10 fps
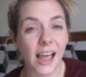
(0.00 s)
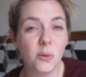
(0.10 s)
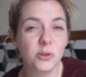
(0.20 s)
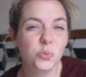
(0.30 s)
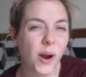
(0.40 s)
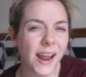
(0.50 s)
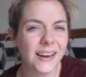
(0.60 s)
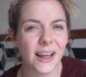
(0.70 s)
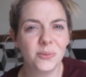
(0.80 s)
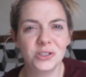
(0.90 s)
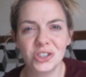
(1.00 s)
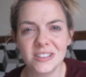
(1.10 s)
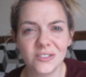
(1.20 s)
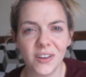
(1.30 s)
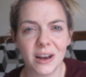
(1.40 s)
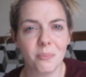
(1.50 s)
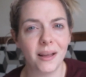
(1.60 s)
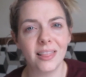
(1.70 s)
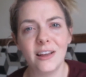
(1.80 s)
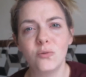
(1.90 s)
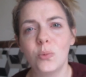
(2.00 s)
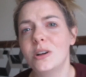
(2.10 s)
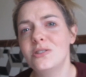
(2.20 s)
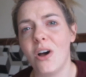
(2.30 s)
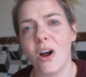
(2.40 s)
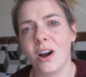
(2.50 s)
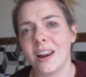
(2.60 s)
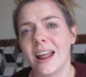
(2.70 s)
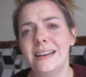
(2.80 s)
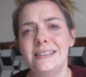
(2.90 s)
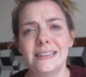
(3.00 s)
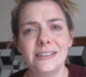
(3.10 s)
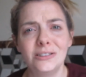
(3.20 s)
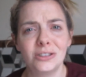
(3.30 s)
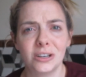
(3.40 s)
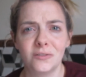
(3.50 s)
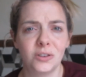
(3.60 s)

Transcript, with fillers: I was right and I was justified and my life was hard and I did deserve